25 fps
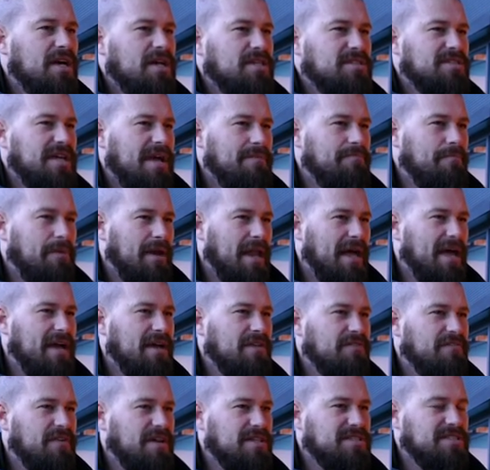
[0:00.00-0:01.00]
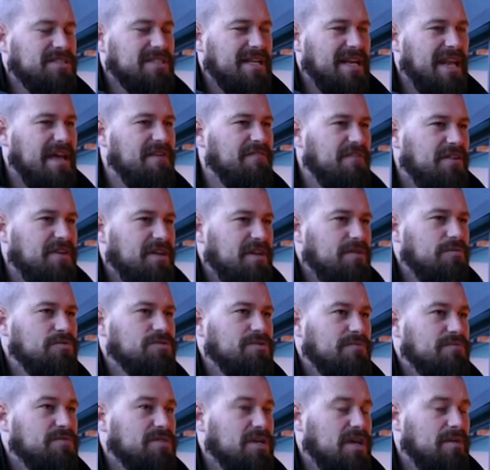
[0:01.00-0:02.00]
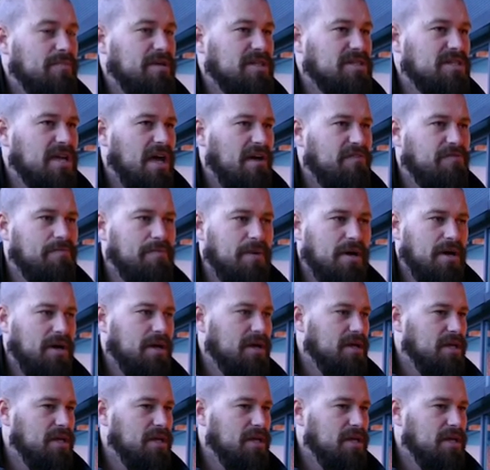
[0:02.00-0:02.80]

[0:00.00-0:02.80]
10 players versus 11, it was obviously going to be tough. But